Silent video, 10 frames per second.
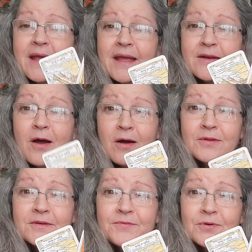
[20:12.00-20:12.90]
and
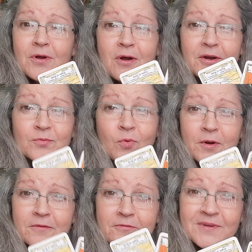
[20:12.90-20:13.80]
all of your hard
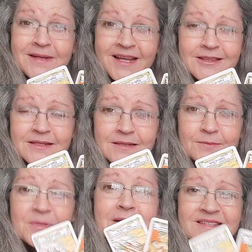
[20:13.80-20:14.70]
work for nothing
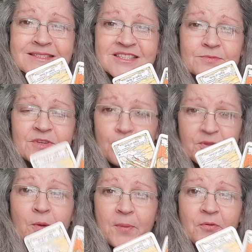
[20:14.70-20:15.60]
because it's
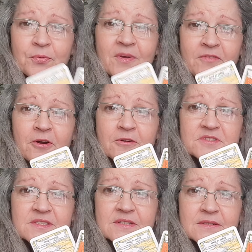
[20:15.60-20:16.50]
they're both
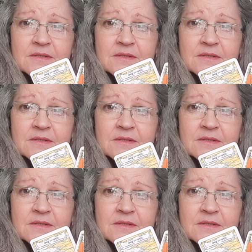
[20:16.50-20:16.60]
reversed.